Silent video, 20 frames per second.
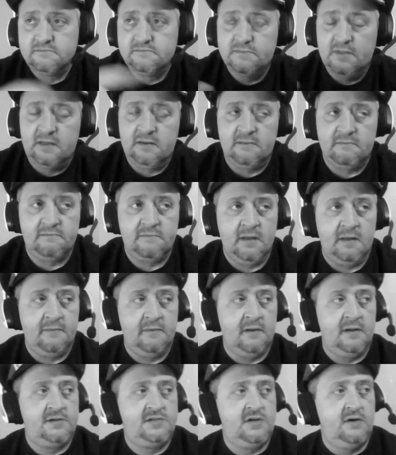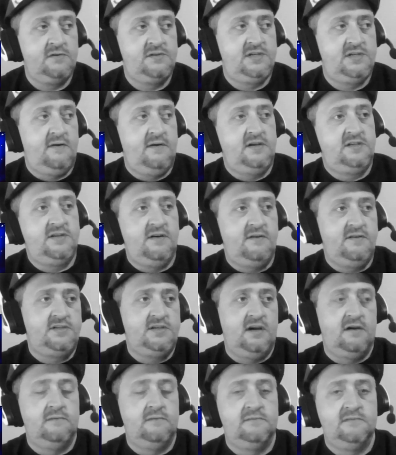And I'd be like, Joe, Jerry, Jerry,
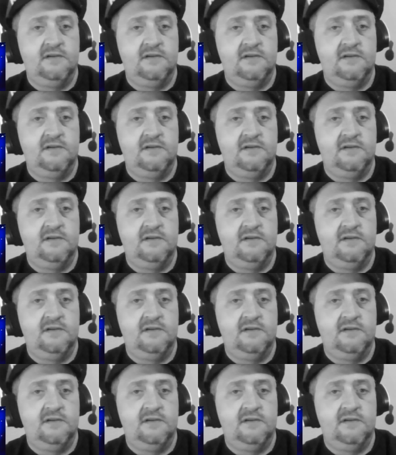Joe.